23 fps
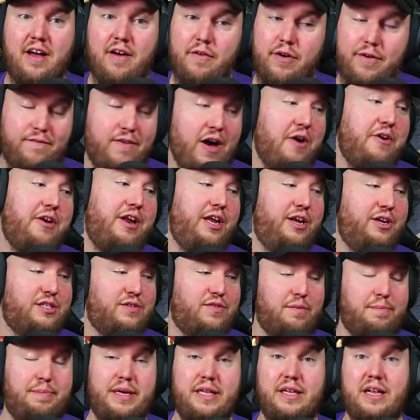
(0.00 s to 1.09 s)
We found a use
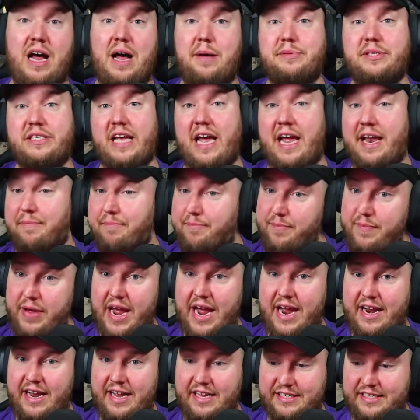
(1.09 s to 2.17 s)
for Pelops, and
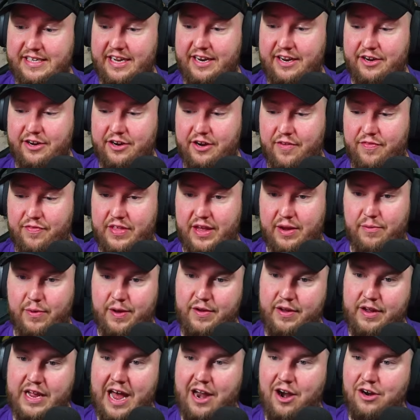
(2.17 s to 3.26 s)
man, is it a good thing. We
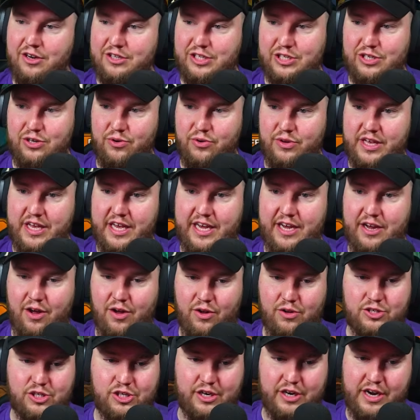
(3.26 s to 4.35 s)
got our 2-key
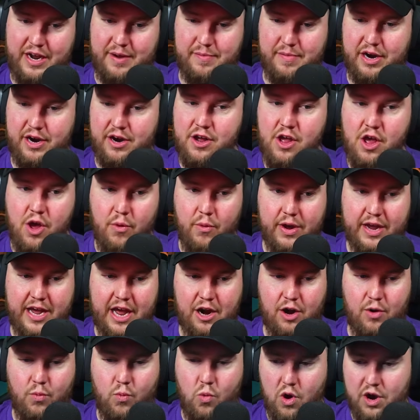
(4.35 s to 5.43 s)
Ultra Nightmare. We got
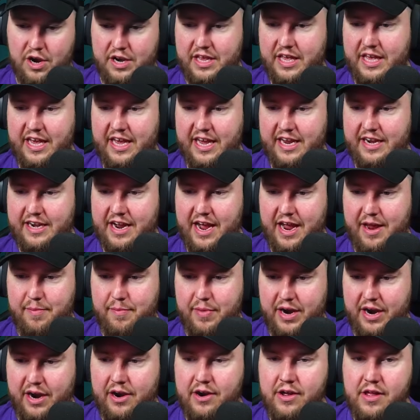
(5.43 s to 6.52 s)
our 1-key
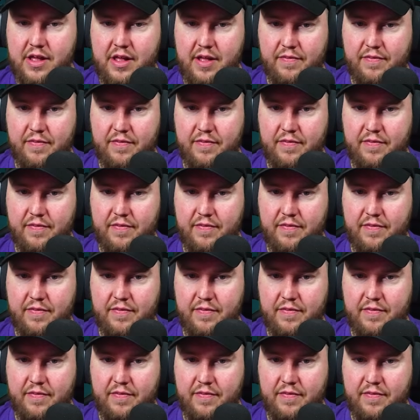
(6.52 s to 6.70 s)
Nightmare.